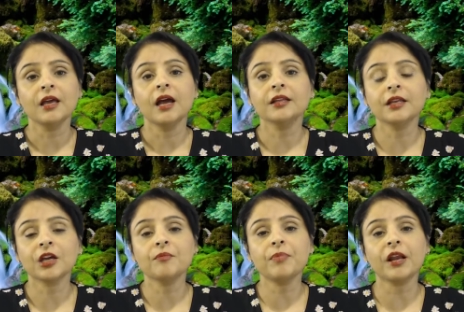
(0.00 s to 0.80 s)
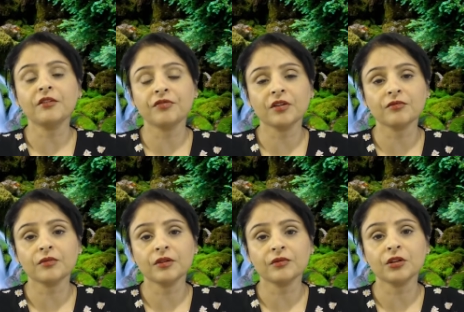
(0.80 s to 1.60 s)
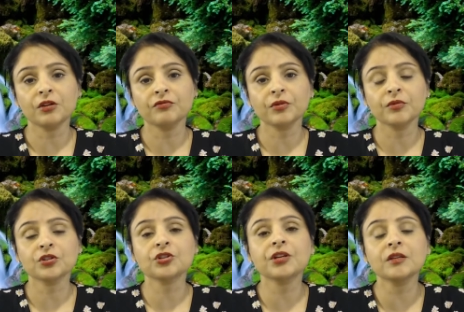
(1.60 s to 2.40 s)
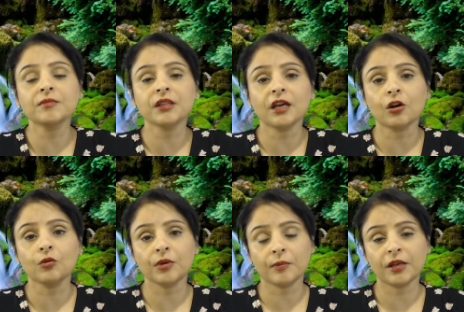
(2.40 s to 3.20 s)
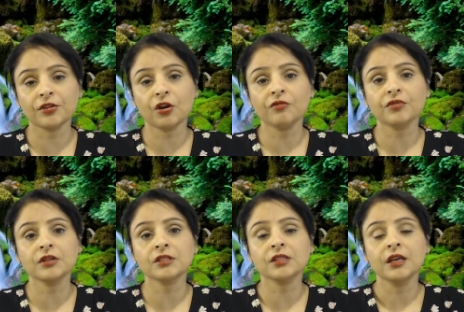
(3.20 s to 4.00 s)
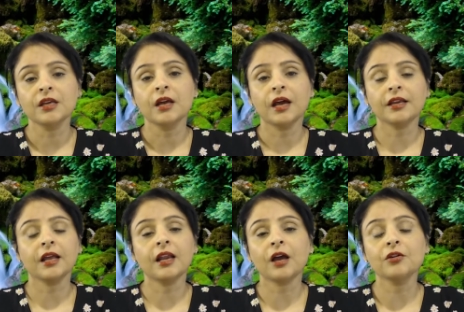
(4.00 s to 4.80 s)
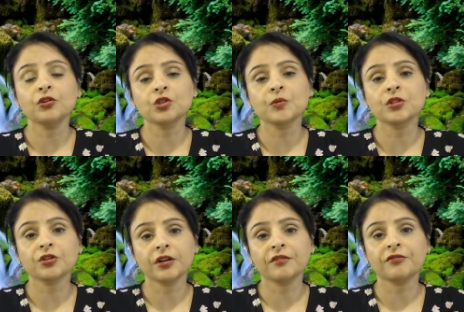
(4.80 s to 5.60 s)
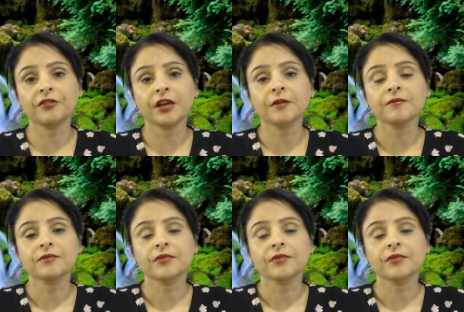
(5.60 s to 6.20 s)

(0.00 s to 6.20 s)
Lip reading: and they can benefit, you know, from the treatment that homeopathy offers and allowing you to be drug free,